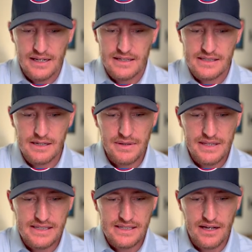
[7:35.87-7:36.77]
some of
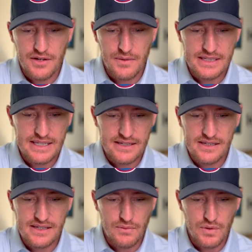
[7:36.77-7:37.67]
these other ones. This
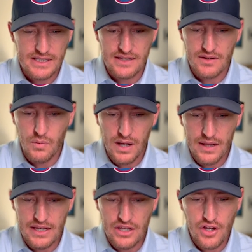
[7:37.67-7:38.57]
is what's in the
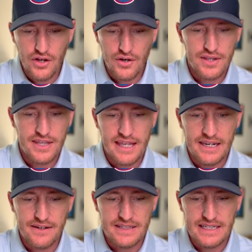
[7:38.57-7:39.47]
wallet. You can go to the
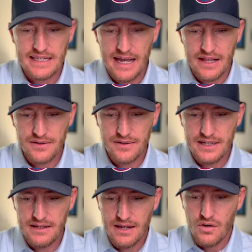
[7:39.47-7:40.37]
NFT
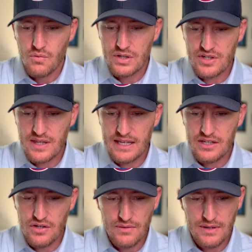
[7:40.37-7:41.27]
gallery, which then
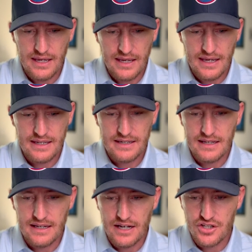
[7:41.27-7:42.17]
you can
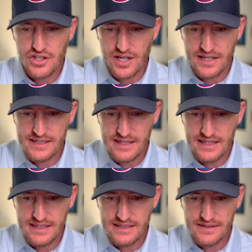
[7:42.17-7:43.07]
adjust
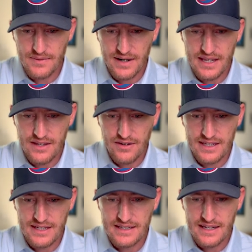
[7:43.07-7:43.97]
these, right? You
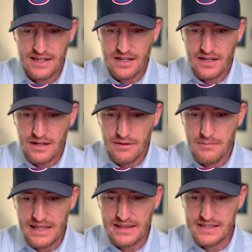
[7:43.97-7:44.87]
can
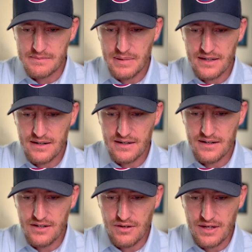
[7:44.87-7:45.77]
make these bigger.
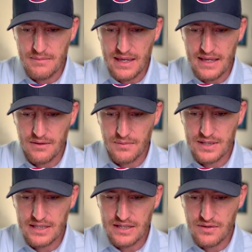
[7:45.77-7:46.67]
You can make a
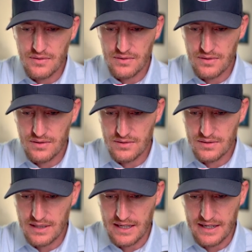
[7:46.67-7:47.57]
really cool,
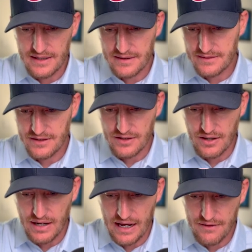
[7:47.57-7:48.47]

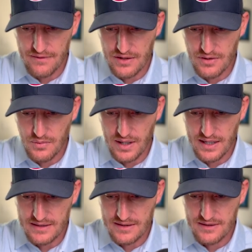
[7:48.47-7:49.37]
however you
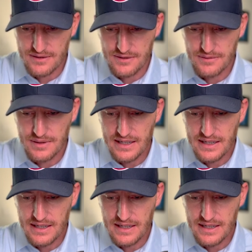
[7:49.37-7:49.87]
want to